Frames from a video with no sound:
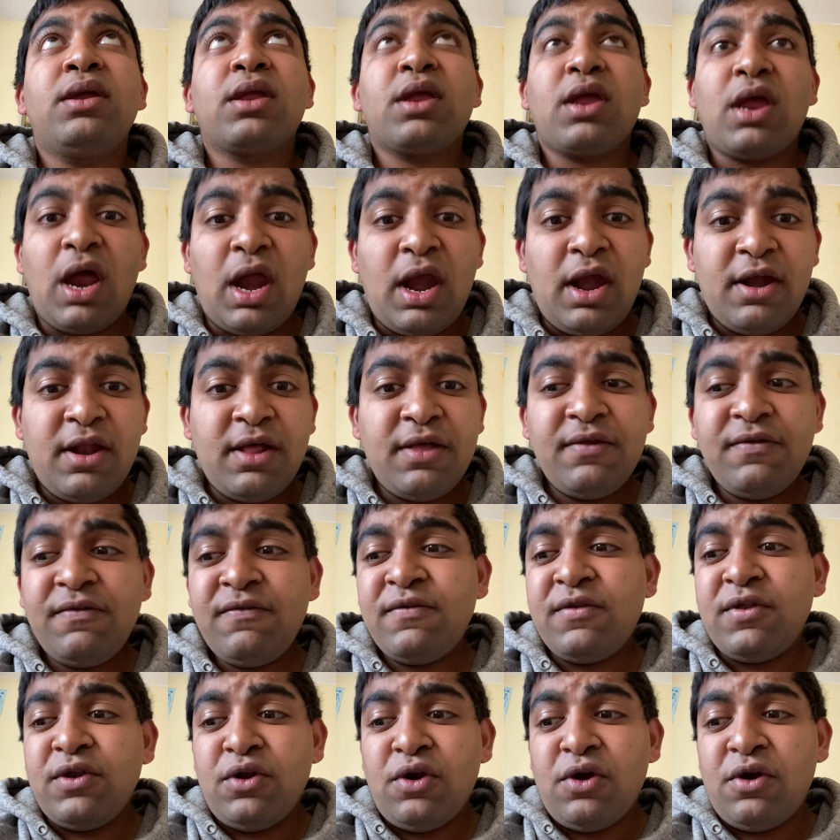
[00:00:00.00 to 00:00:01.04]

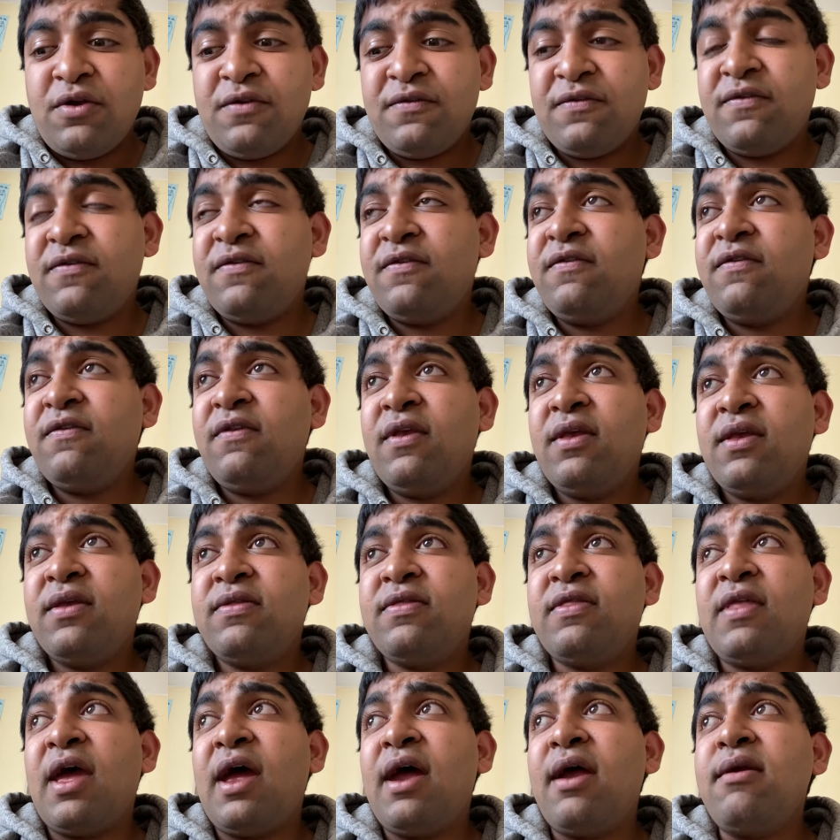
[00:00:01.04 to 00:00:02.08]
guardas, nurses
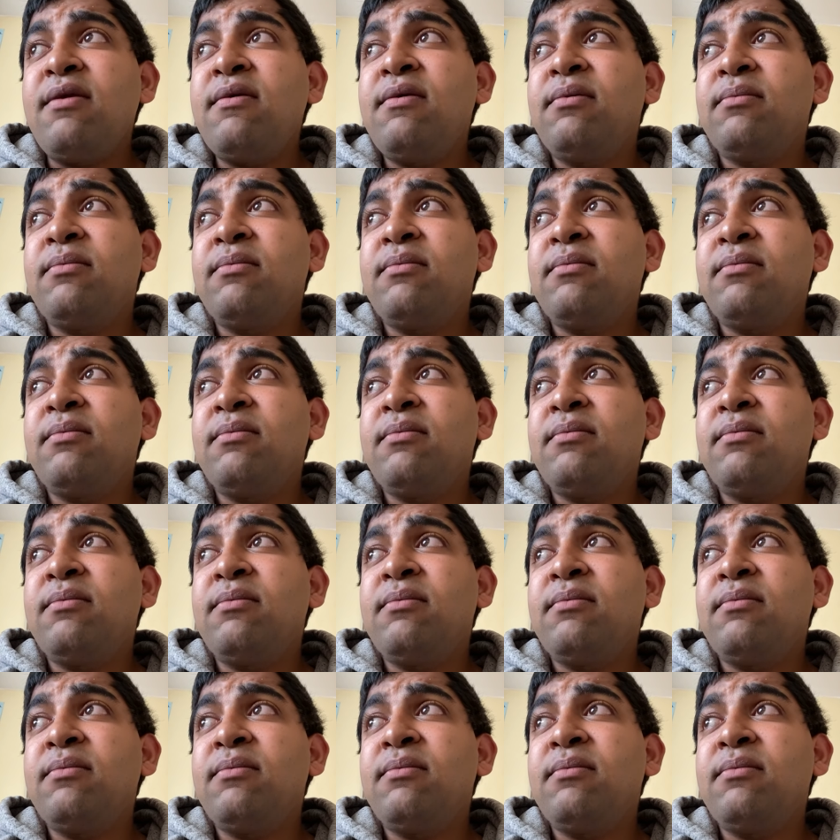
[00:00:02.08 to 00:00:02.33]
there.